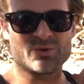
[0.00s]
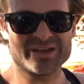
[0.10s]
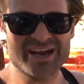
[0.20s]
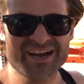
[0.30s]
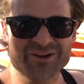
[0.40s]
So
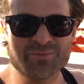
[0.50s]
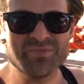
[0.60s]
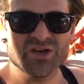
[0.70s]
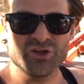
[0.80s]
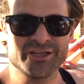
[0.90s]
we got your
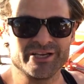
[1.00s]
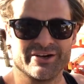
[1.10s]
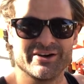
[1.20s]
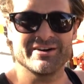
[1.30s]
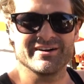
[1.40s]
mill
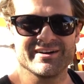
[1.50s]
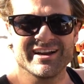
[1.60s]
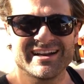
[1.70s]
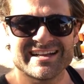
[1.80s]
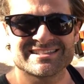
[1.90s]
here
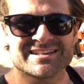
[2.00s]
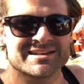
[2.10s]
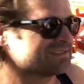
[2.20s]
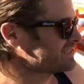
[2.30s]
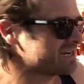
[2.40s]
and that's
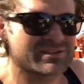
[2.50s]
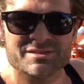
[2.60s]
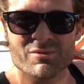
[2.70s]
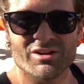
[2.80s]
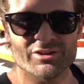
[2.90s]
a, it's kind of
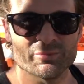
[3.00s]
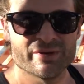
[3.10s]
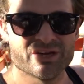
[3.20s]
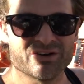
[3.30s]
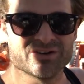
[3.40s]
a small little
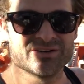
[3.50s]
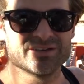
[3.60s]
mill.